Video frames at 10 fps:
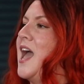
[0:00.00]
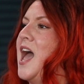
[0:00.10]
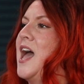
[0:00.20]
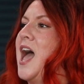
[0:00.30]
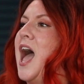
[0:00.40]

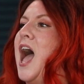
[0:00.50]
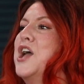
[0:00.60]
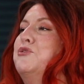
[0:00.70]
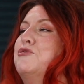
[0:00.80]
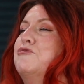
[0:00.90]
Yeah,
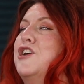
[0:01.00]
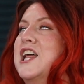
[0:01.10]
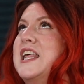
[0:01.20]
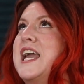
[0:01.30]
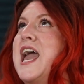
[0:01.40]
I
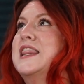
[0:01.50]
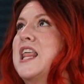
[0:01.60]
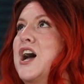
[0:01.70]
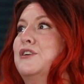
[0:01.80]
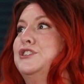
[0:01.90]
really
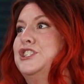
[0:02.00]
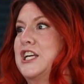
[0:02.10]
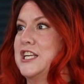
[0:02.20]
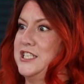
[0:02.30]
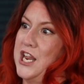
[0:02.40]
love
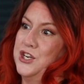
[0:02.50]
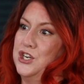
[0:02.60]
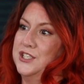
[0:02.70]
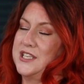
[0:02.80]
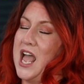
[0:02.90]
chicken
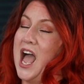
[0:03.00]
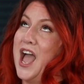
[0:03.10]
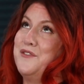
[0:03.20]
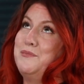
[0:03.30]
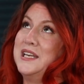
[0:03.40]
tenders.
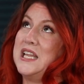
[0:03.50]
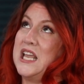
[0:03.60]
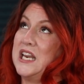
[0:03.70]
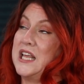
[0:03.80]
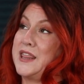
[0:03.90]
I've been
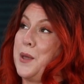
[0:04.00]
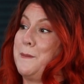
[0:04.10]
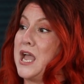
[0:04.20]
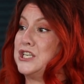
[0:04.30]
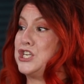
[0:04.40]
eating
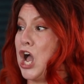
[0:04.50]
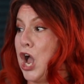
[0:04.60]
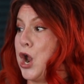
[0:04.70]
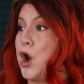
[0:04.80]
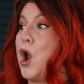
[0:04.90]
them my
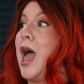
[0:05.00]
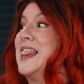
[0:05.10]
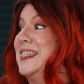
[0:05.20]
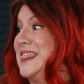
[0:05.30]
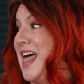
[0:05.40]
entire
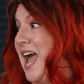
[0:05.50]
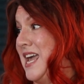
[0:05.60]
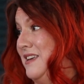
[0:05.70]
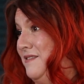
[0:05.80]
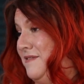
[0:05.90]

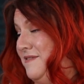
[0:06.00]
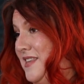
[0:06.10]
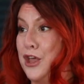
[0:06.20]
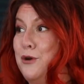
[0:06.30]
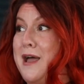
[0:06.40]
life.
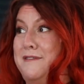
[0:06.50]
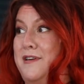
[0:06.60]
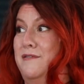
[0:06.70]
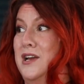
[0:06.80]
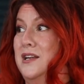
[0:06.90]
They're my
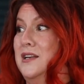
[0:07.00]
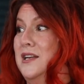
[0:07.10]
favorite.